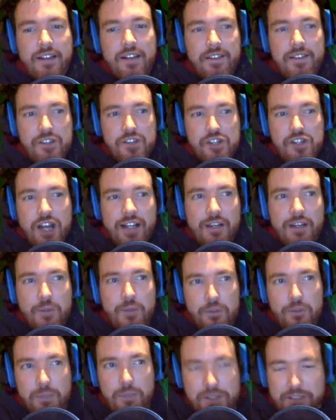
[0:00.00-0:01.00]
and the shotgun
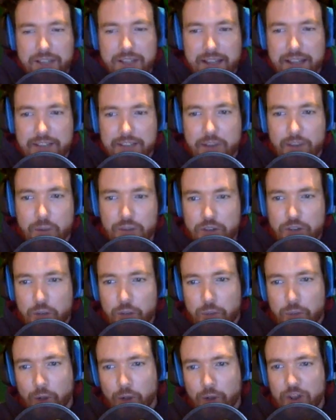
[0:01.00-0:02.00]
was missing, and there was
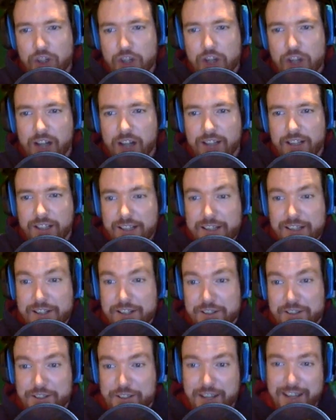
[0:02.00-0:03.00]
no broken shotgun in
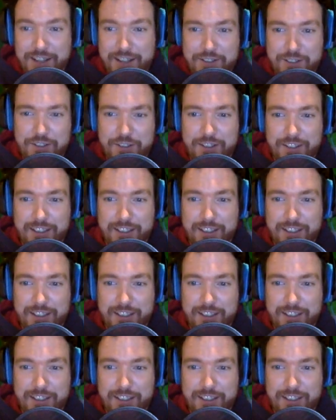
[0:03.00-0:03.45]
his hands,